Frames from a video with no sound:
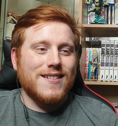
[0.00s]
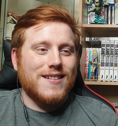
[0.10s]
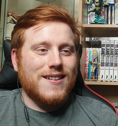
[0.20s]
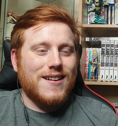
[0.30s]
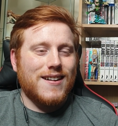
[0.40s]

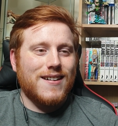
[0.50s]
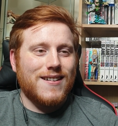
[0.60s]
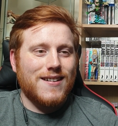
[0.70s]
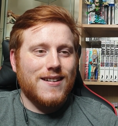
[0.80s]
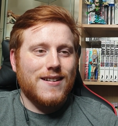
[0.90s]

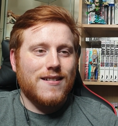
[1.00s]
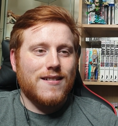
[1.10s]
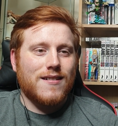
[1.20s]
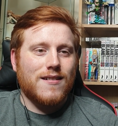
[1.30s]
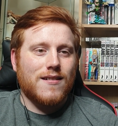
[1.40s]

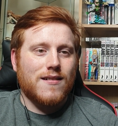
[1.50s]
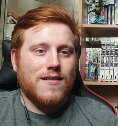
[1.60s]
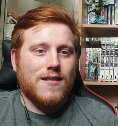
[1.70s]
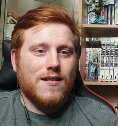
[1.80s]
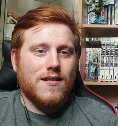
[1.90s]

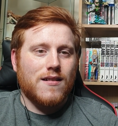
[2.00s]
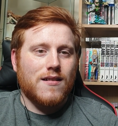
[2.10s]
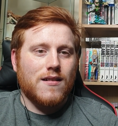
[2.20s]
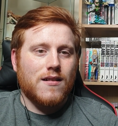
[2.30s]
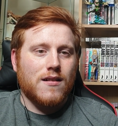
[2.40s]

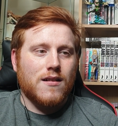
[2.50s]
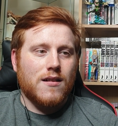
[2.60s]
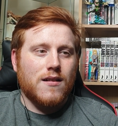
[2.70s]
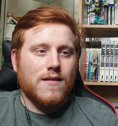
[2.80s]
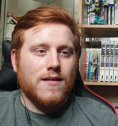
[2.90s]

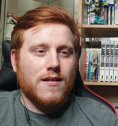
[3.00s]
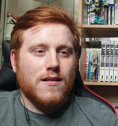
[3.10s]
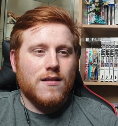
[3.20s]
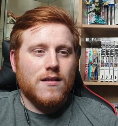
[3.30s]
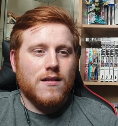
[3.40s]

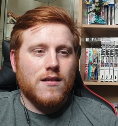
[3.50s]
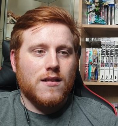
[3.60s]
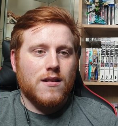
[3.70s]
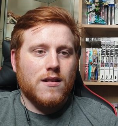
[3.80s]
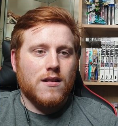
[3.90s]

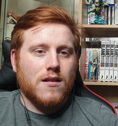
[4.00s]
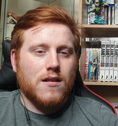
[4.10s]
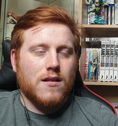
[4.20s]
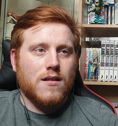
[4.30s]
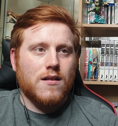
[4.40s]
(no one is talking)